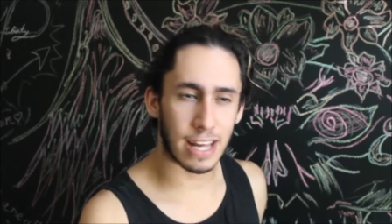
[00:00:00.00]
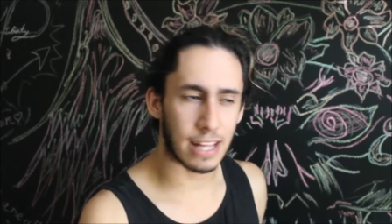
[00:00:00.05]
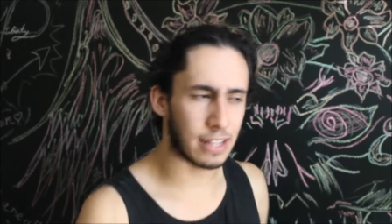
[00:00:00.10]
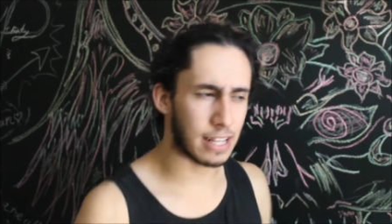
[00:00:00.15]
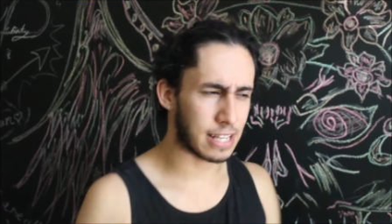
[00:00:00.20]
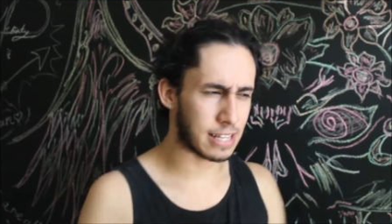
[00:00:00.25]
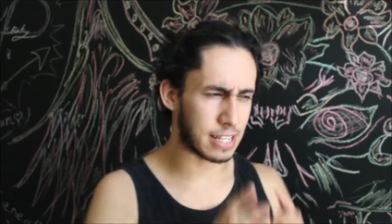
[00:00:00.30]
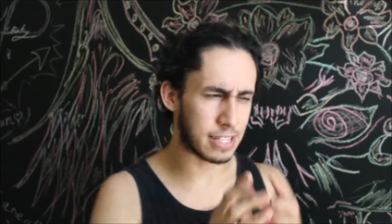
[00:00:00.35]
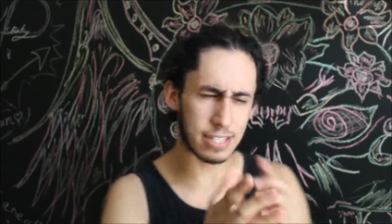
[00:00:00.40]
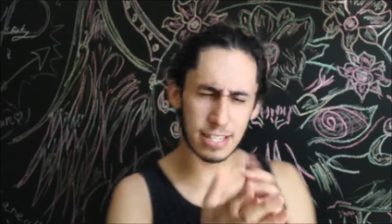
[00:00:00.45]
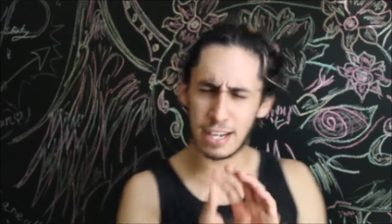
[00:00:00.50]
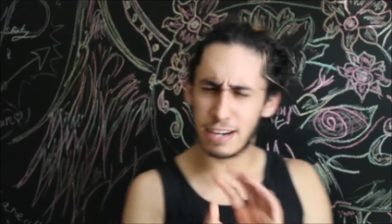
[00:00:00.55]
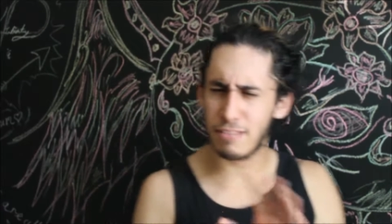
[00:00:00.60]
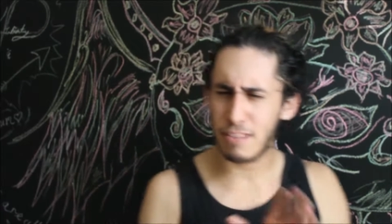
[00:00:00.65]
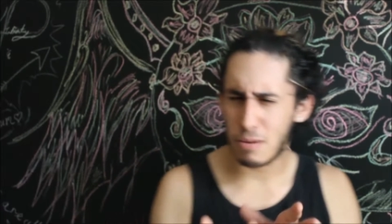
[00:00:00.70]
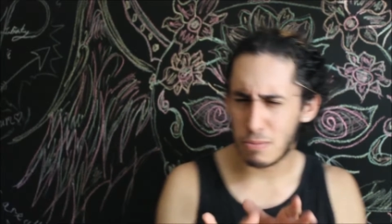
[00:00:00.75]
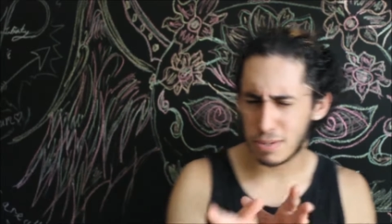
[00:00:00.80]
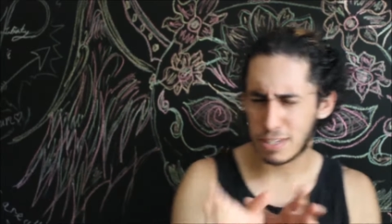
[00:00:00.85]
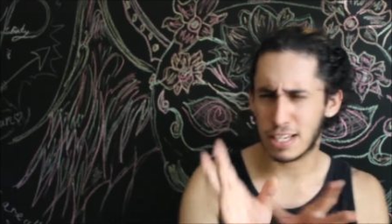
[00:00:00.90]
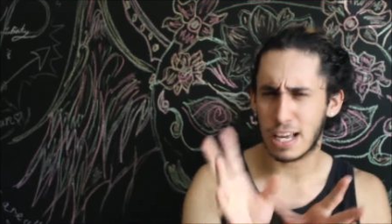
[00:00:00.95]
And like the
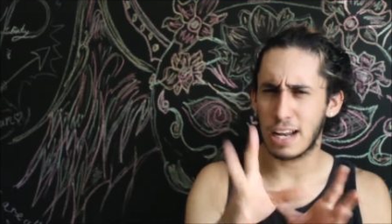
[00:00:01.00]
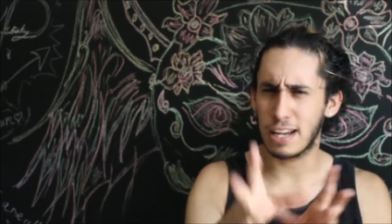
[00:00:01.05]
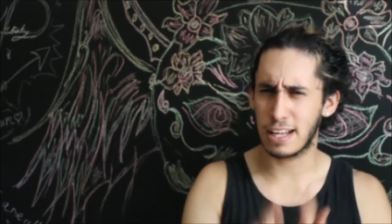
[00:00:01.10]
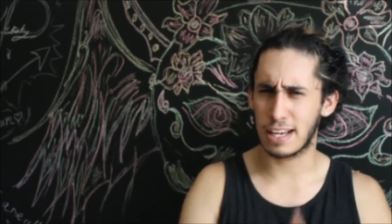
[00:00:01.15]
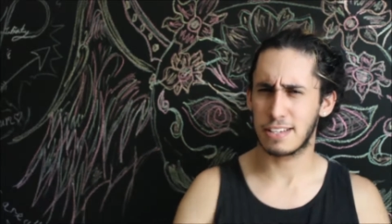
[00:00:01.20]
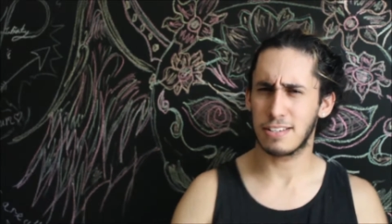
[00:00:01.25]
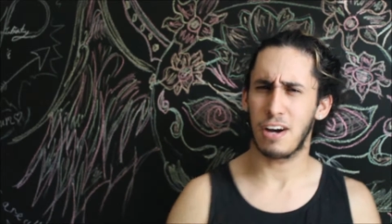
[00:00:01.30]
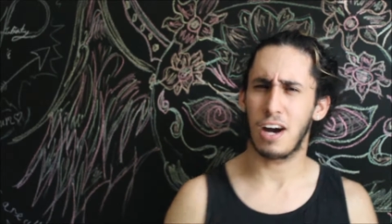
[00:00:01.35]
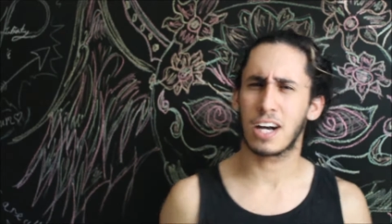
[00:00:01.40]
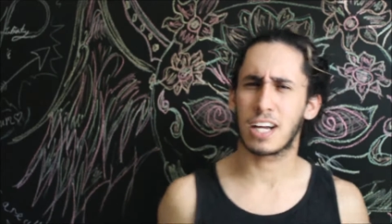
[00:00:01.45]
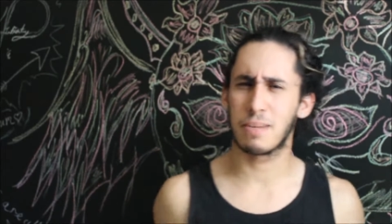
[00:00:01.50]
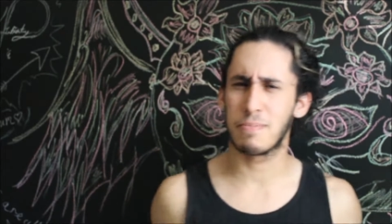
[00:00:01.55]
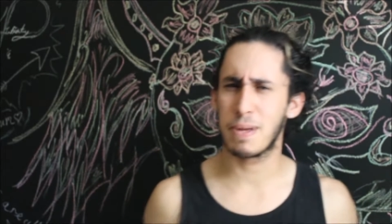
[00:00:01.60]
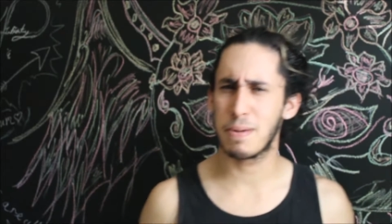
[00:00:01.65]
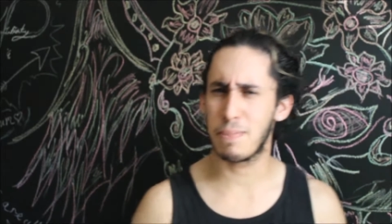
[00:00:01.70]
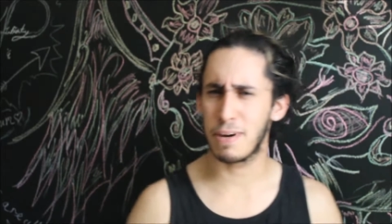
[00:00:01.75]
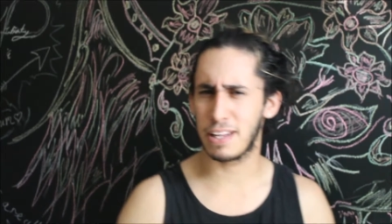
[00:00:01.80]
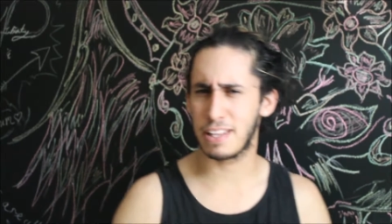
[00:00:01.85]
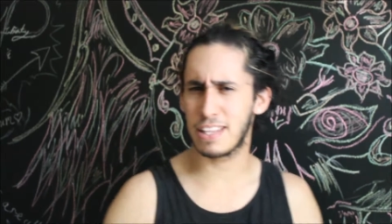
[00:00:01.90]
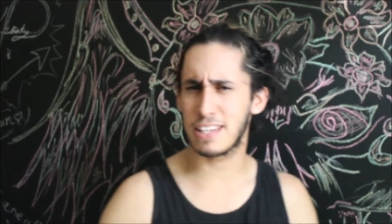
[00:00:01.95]
cigarette was kind of like talking to me,
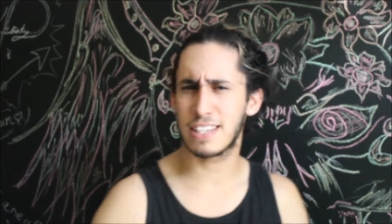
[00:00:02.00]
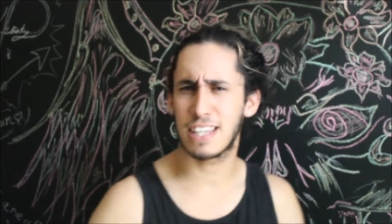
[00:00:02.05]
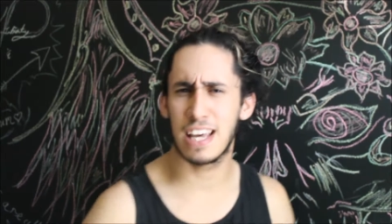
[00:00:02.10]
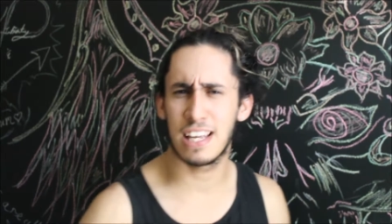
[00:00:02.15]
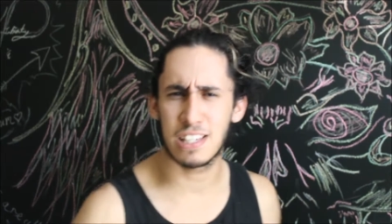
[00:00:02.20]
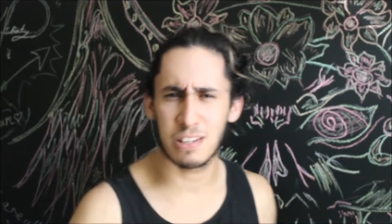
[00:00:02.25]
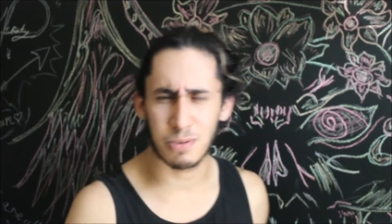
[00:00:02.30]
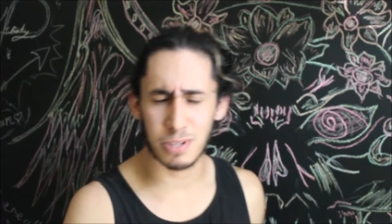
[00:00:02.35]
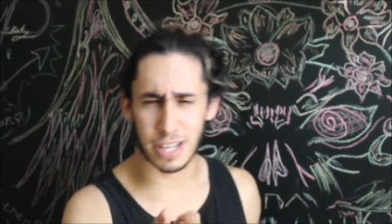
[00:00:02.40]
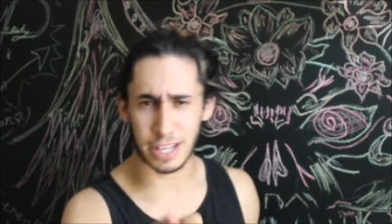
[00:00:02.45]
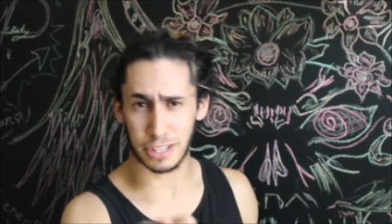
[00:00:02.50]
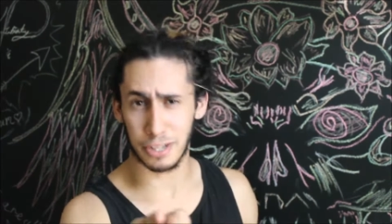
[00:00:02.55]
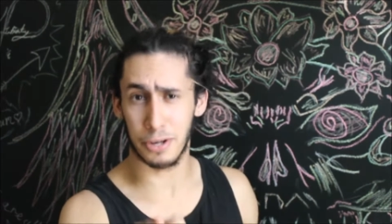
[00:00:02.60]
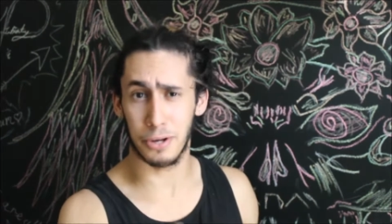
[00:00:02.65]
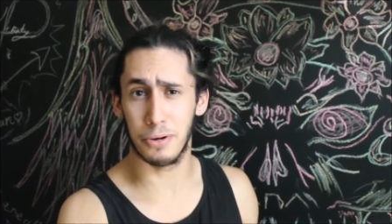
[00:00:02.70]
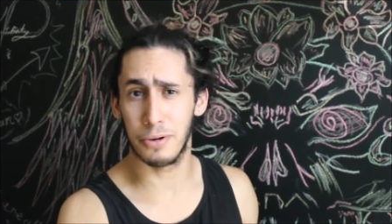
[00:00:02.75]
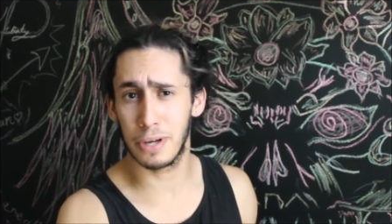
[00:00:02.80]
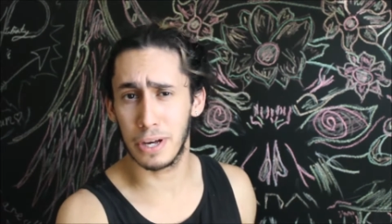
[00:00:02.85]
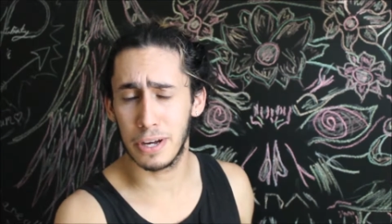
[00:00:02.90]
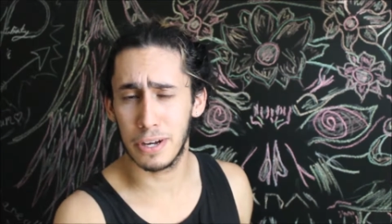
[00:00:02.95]
but in this case it was like the
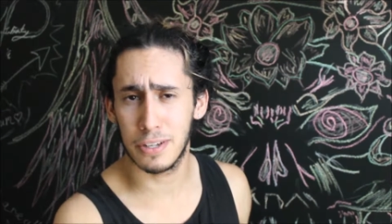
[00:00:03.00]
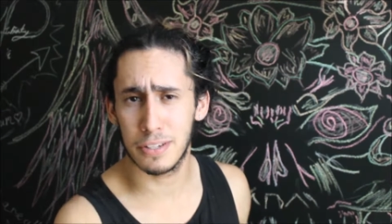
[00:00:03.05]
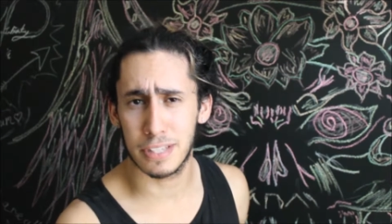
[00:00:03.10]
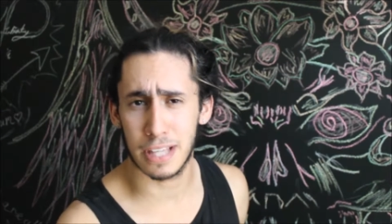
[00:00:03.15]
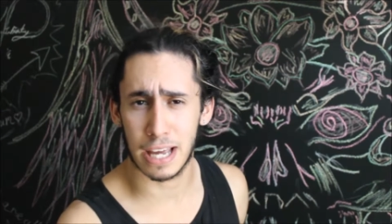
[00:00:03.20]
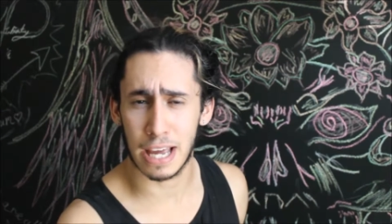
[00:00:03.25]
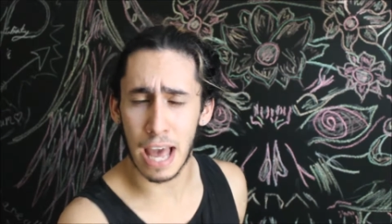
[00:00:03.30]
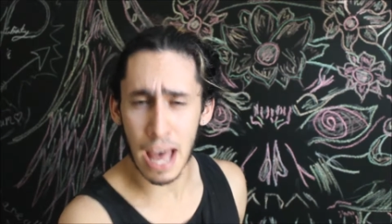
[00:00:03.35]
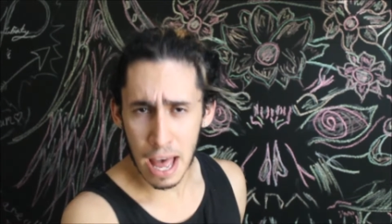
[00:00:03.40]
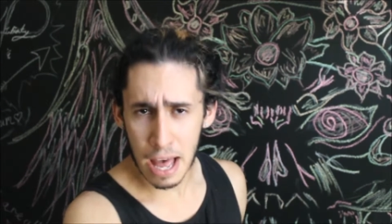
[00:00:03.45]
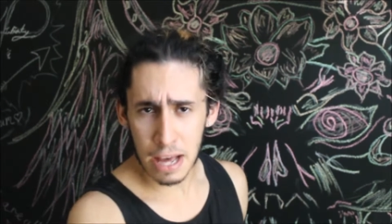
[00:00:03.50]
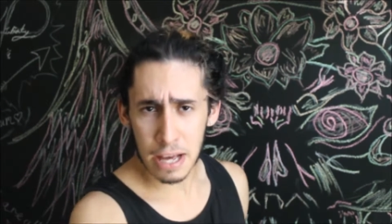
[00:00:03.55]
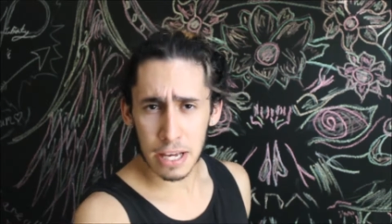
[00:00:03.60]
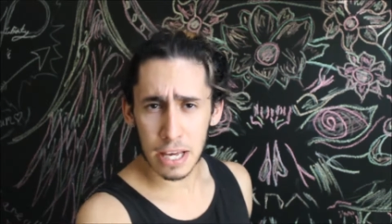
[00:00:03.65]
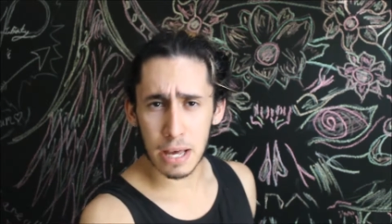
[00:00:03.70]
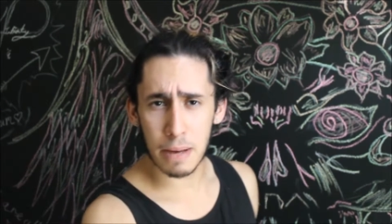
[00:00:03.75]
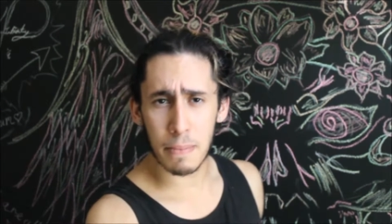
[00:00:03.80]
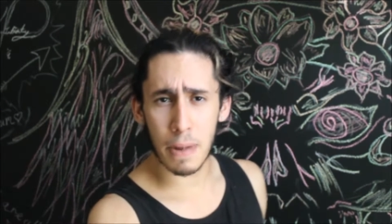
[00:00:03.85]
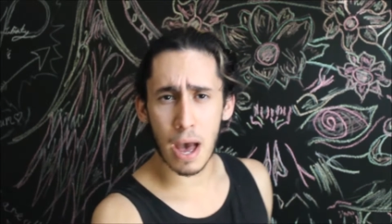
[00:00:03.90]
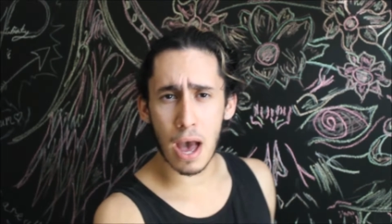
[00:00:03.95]
hookah hose, like,
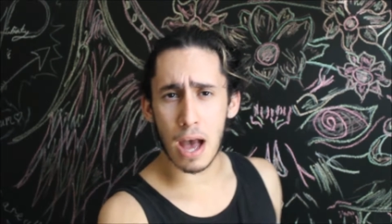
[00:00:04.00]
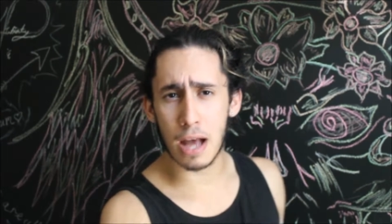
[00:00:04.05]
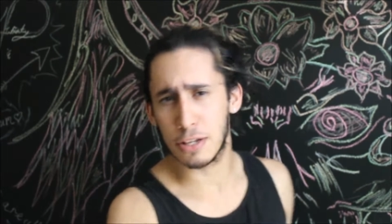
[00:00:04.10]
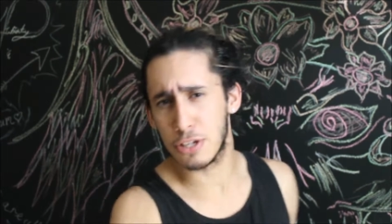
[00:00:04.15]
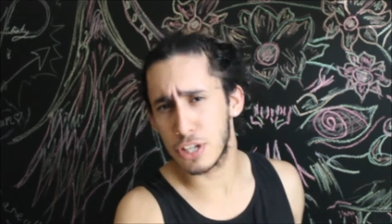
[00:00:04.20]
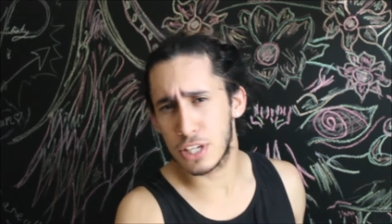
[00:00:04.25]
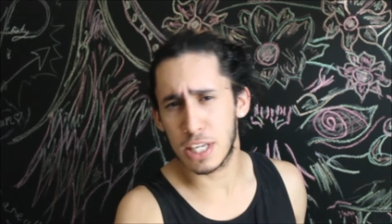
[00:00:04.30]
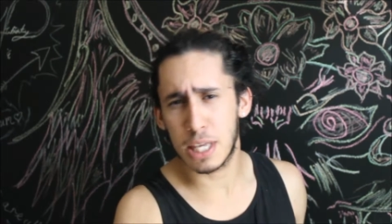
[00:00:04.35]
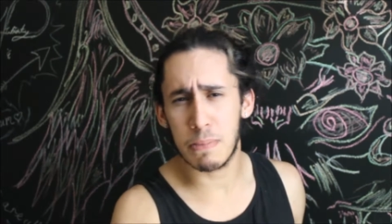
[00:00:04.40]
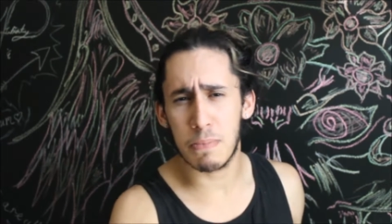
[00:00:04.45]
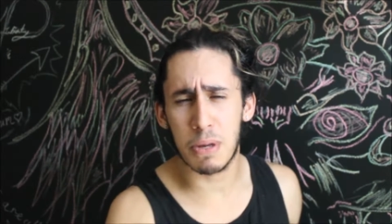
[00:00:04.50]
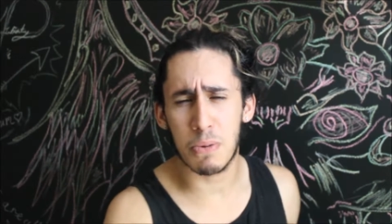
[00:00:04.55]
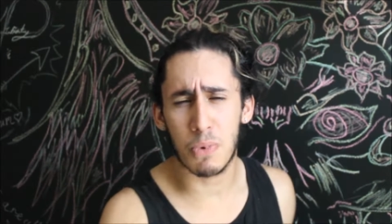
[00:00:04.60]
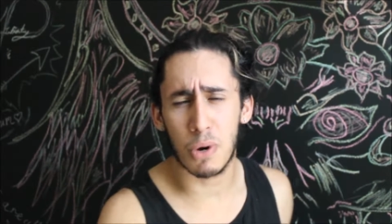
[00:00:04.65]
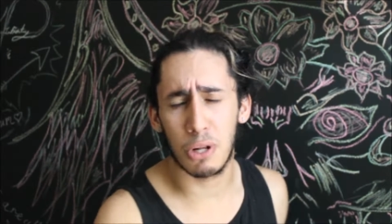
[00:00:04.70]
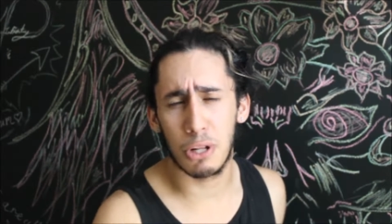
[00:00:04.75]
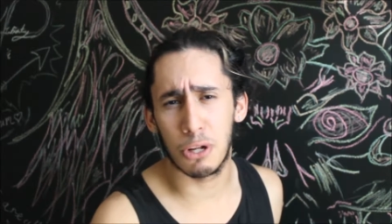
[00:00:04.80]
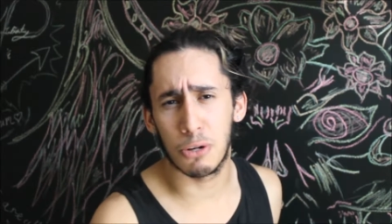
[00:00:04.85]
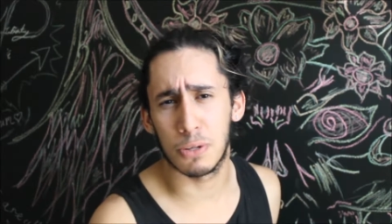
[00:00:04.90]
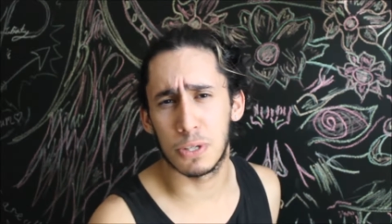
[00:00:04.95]
come on, just give me
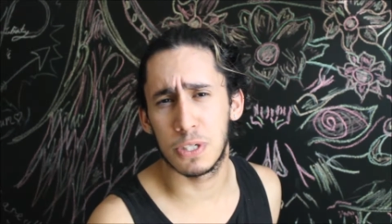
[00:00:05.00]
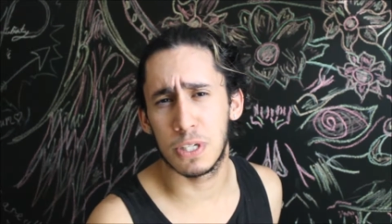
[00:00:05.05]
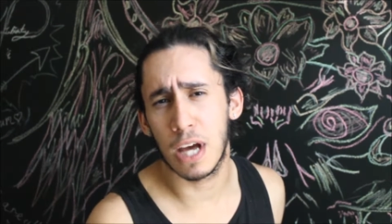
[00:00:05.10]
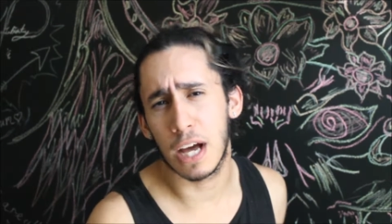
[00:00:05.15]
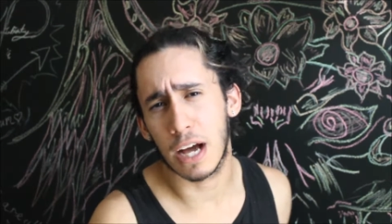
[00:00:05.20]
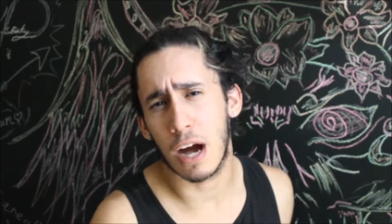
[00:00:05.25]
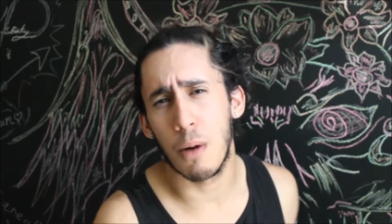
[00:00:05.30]
one little suck.